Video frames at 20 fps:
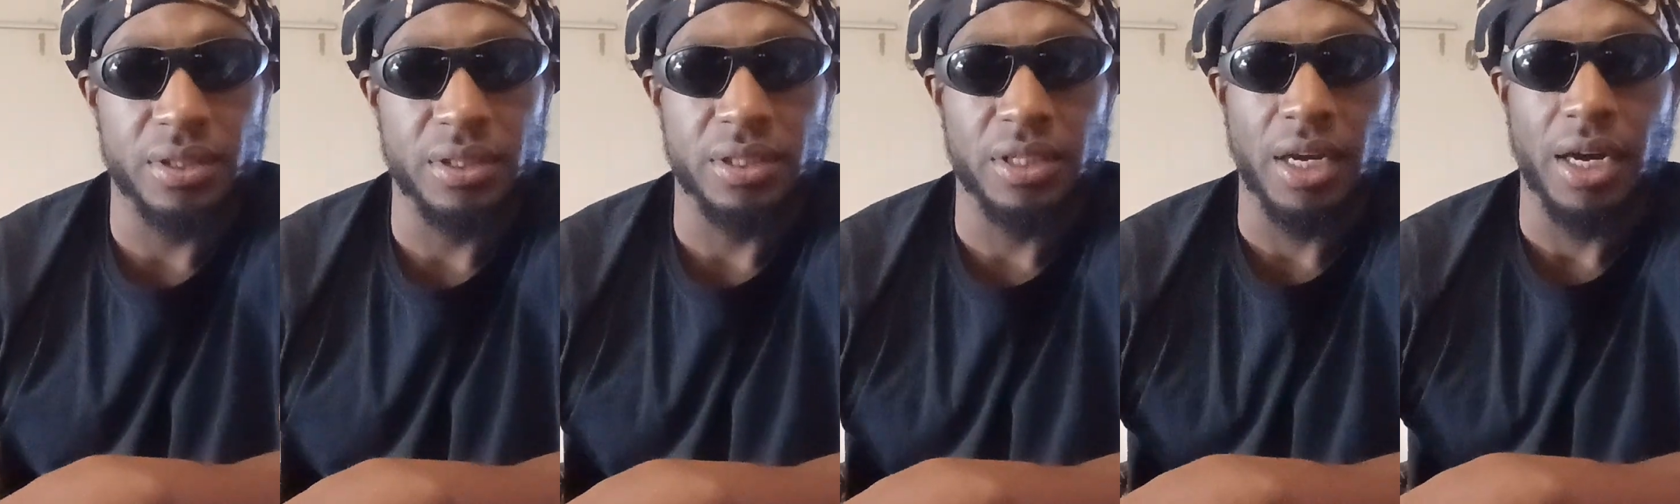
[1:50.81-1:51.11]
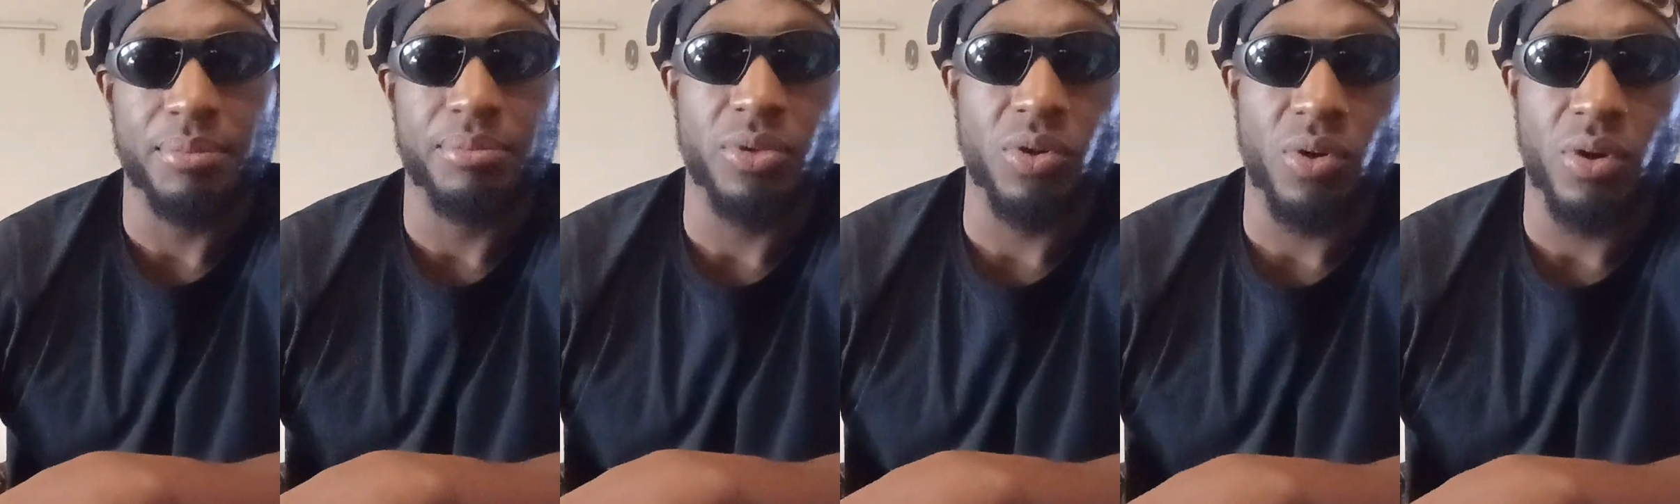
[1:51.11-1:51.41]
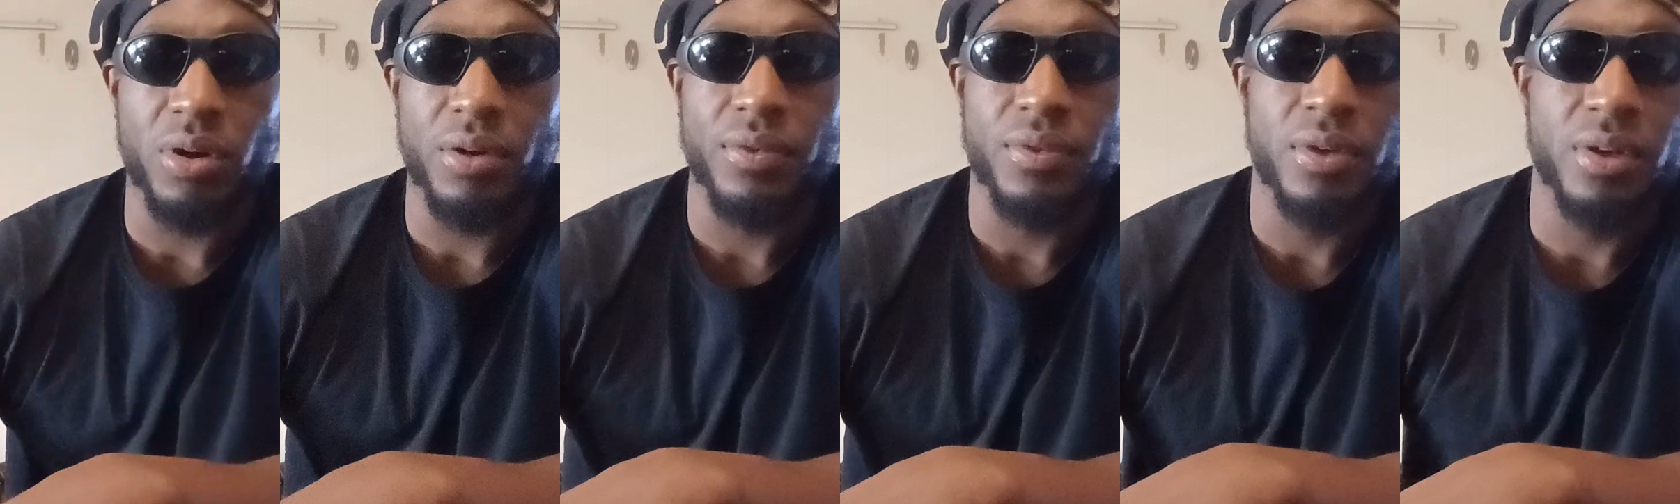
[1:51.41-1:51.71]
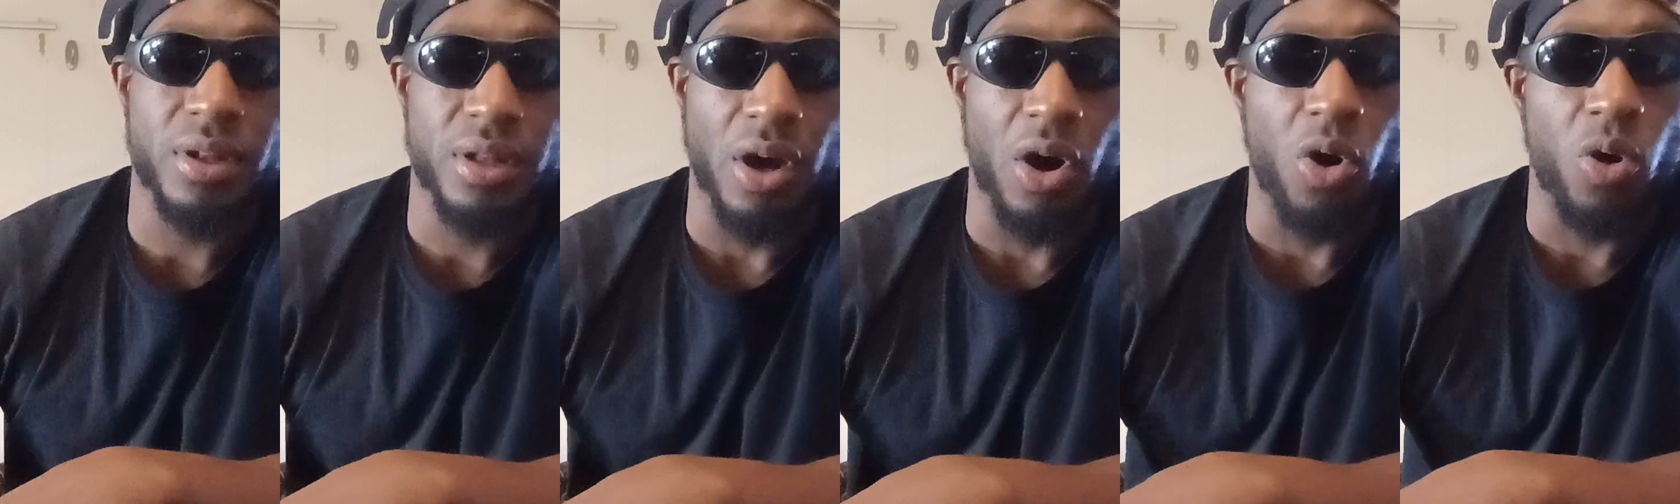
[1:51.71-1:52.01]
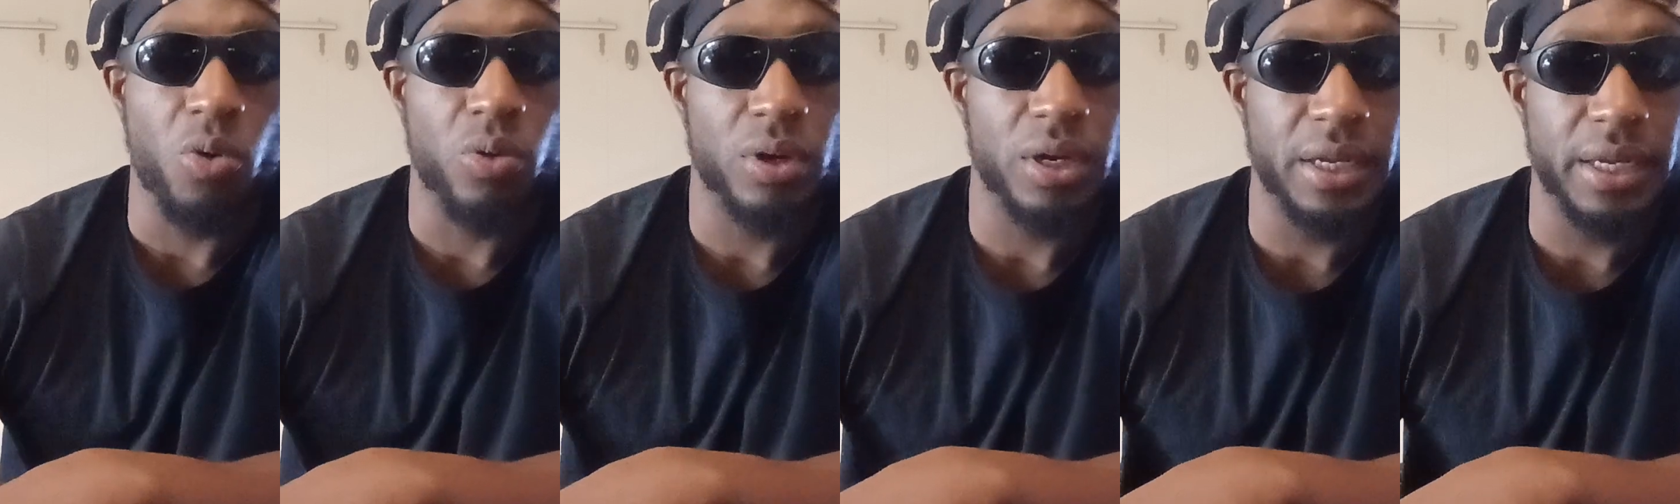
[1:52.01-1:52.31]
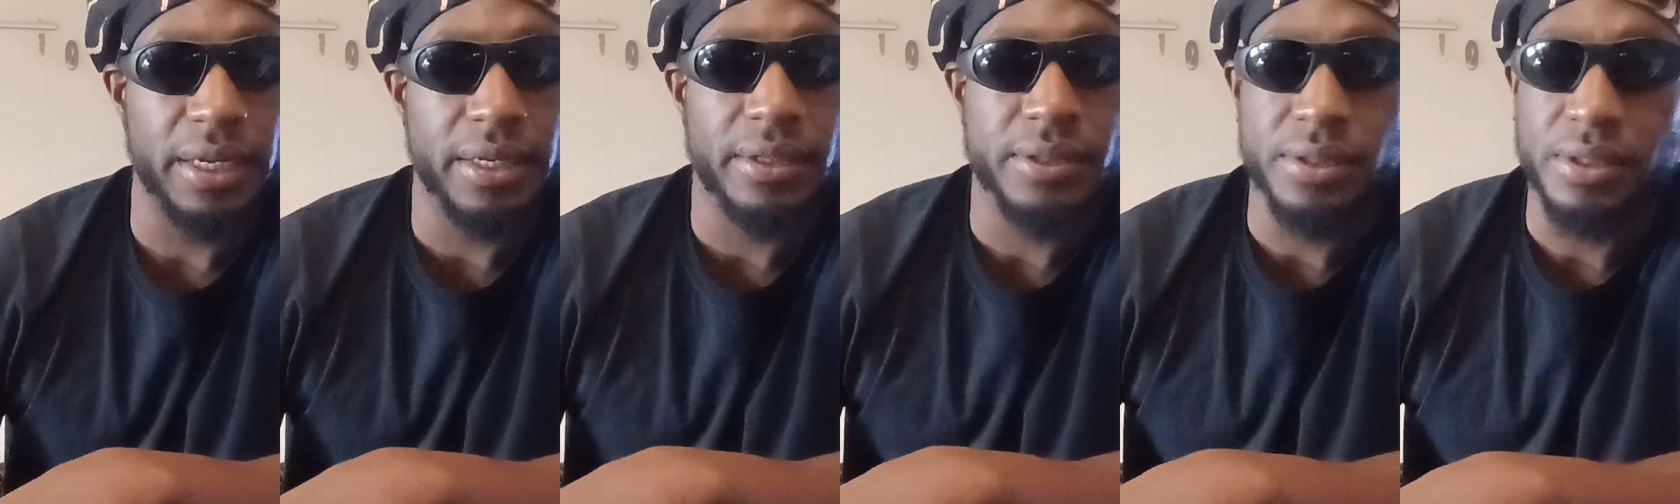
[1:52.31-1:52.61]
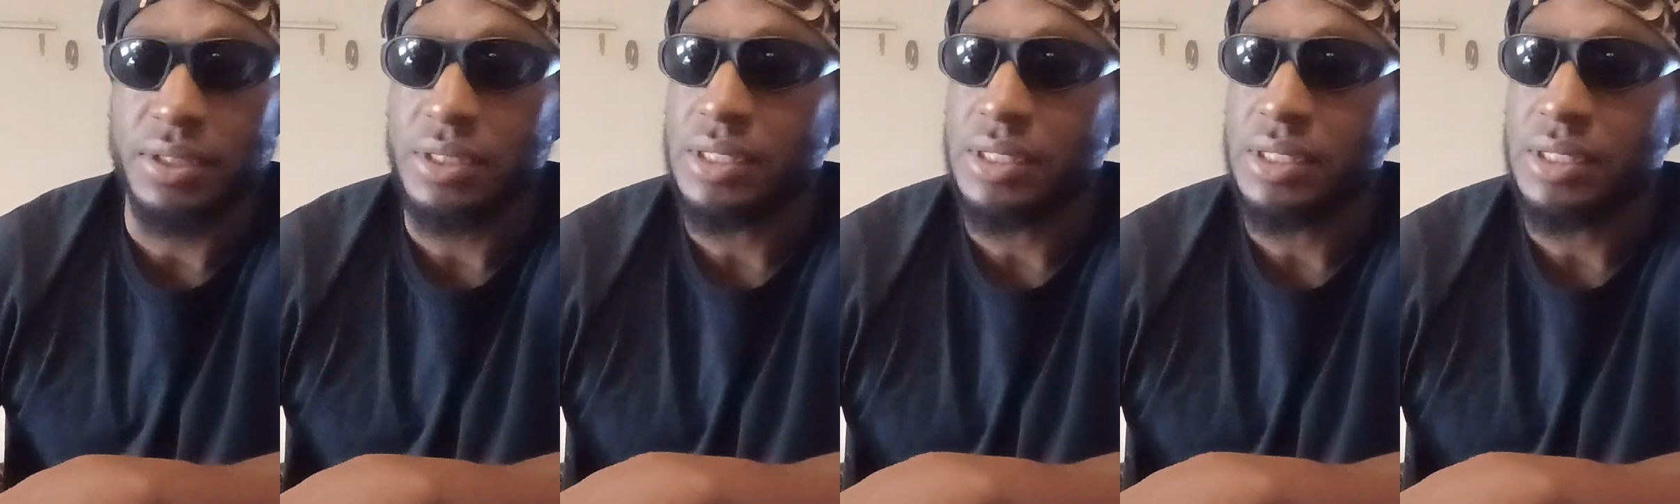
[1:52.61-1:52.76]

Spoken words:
The up north, Oakland,